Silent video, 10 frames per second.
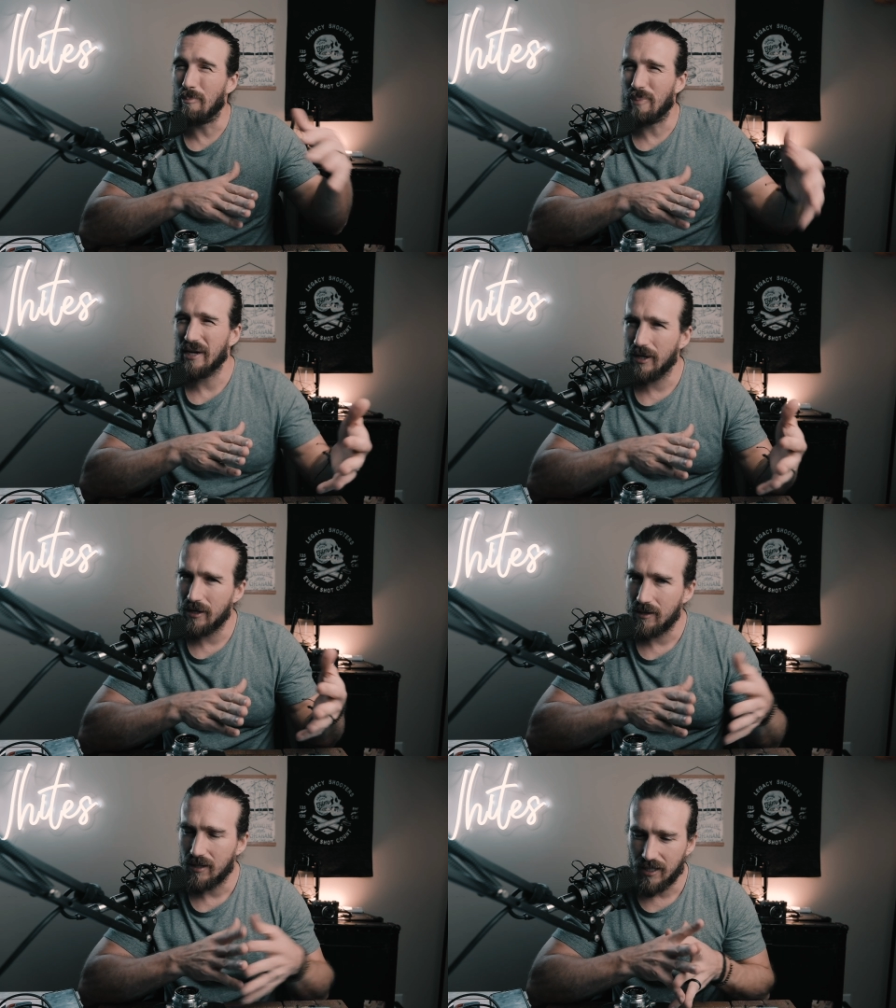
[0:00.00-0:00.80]

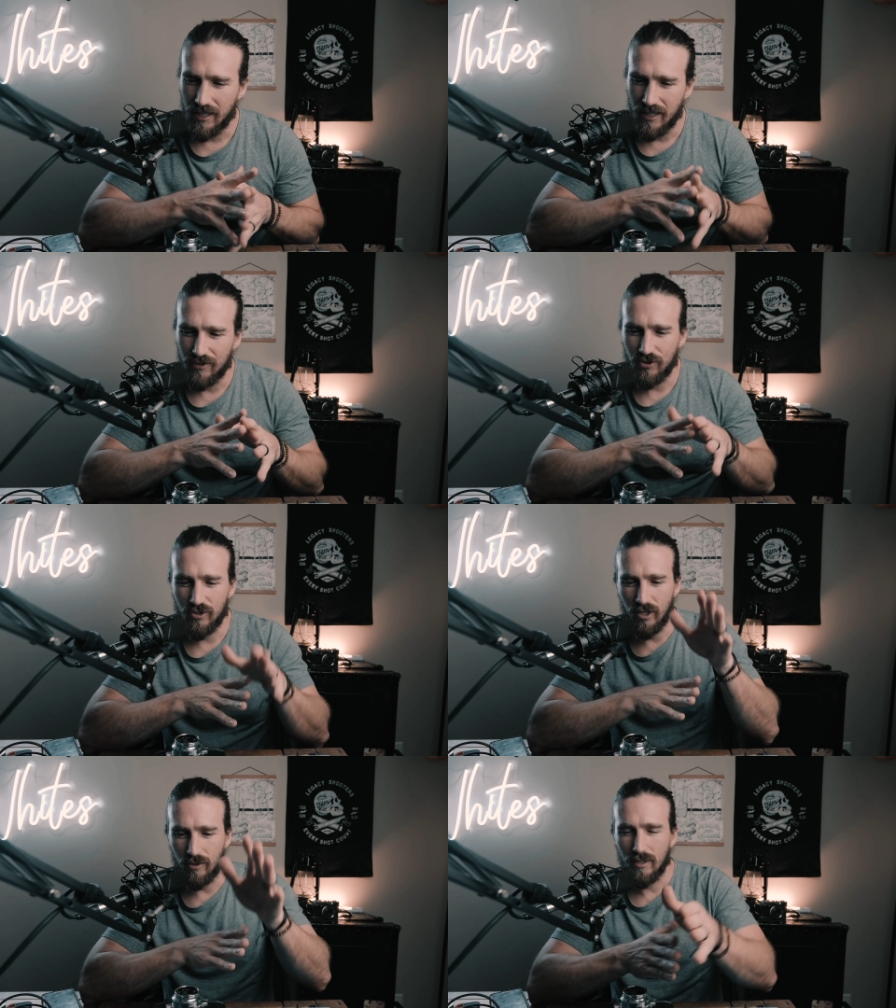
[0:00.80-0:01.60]
bigger,
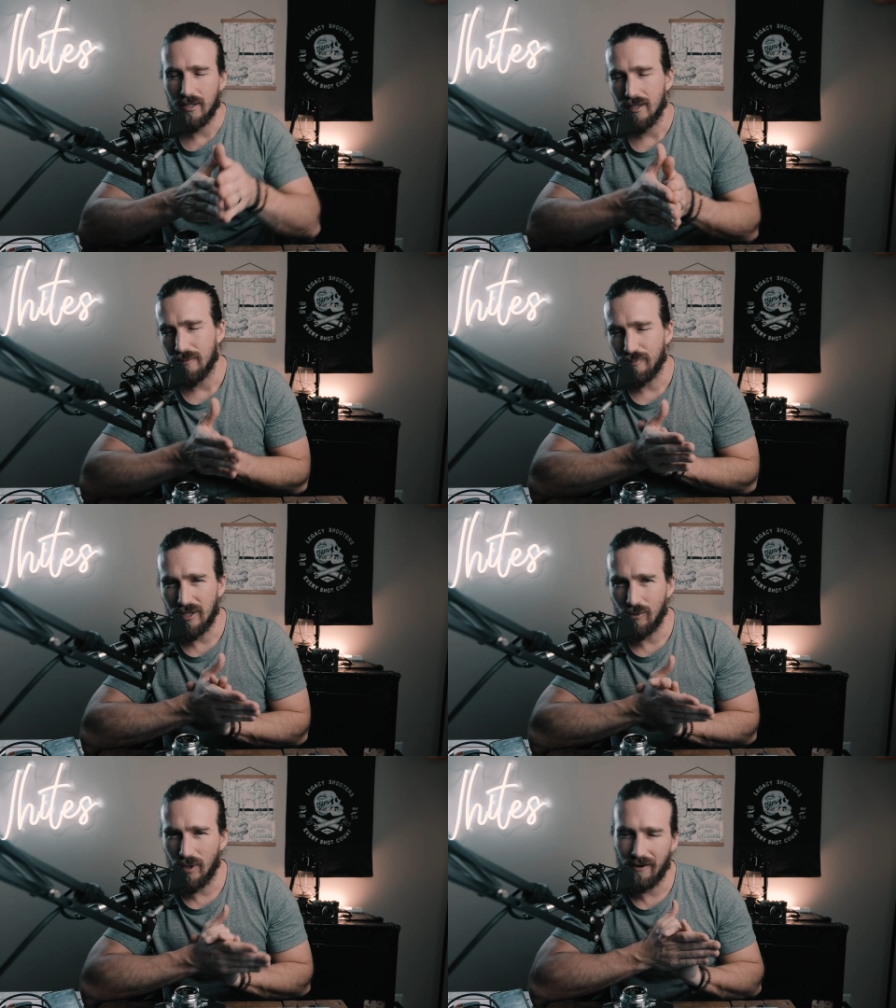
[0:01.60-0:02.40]
so be
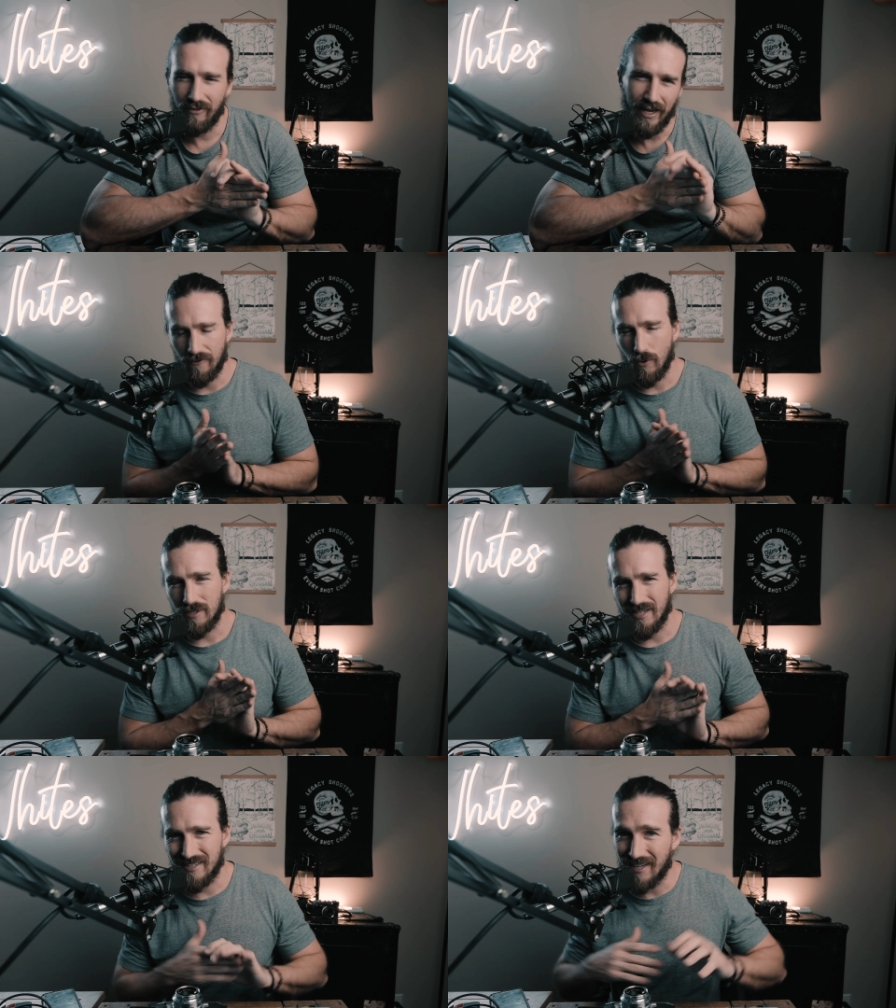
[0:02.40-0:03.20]
aware of that. Of course,
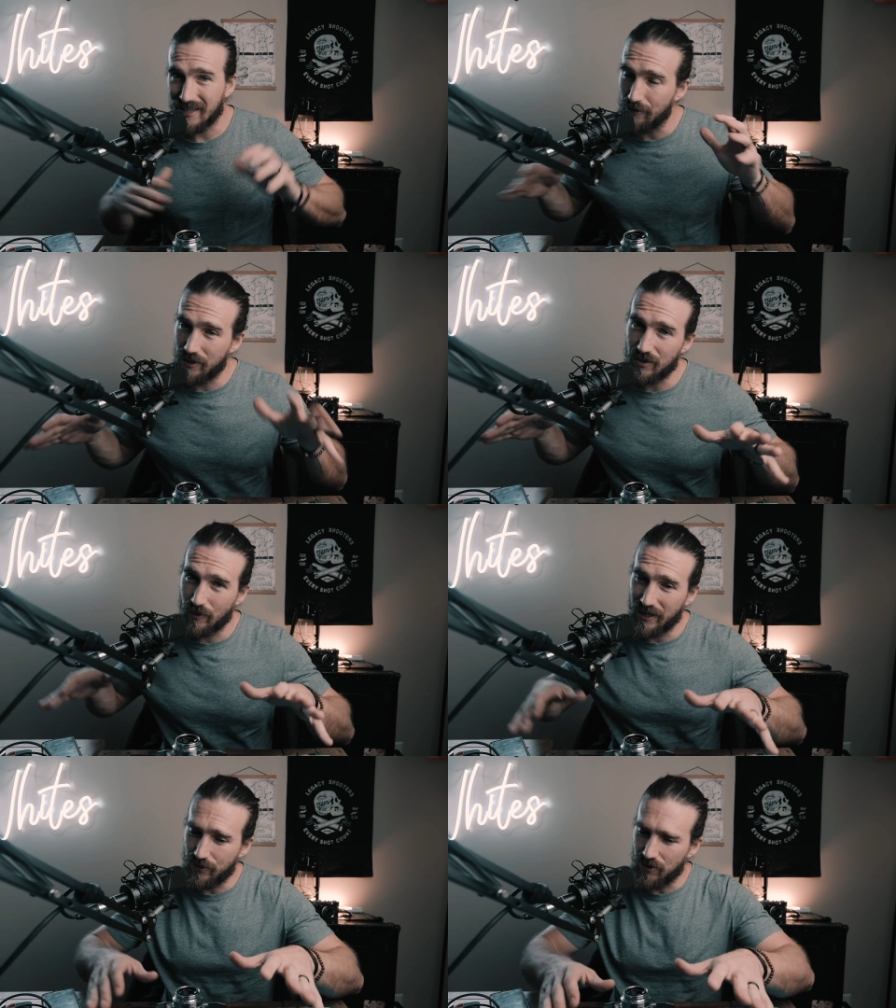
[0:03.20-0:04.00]
that is not the reason
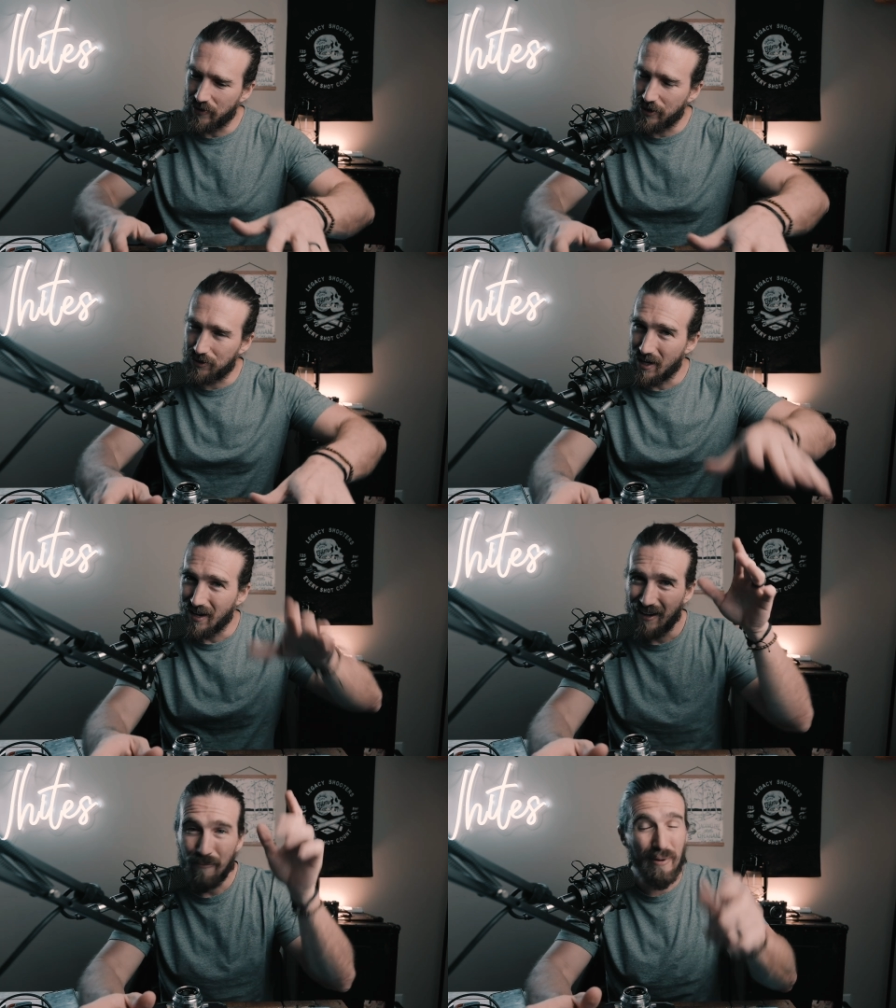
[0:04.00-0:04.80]
why I do these videos,
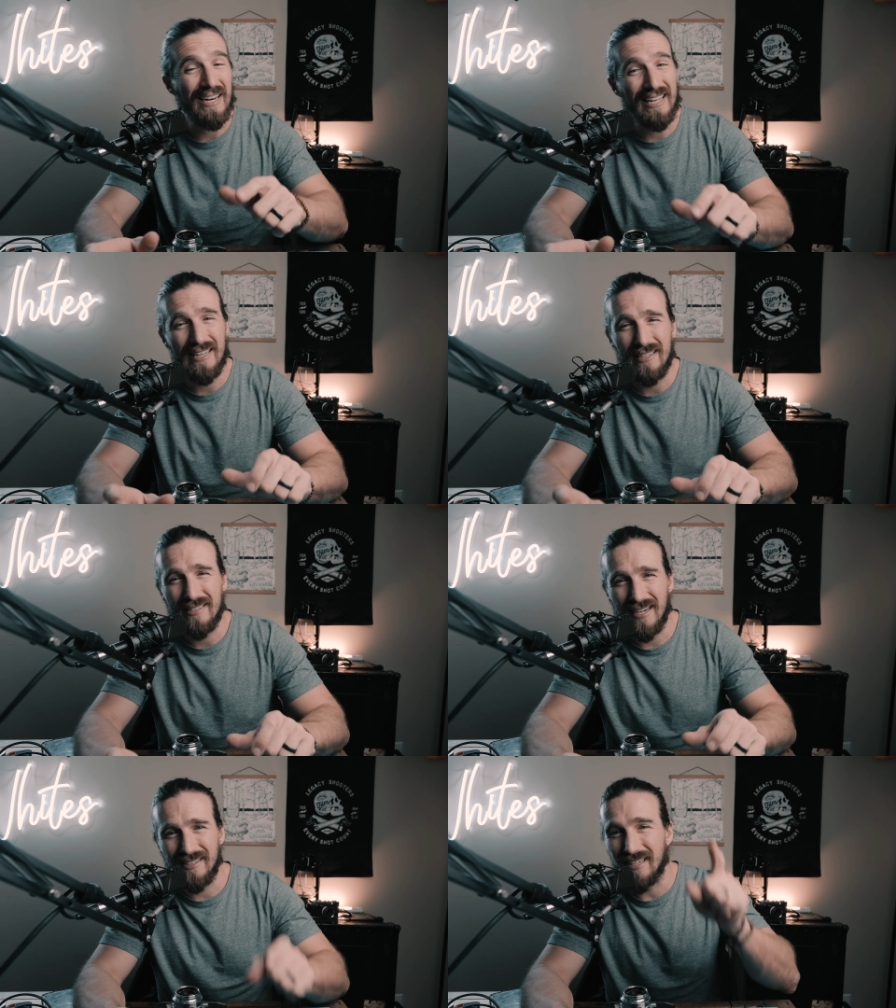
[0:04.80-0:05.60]
but it is nice.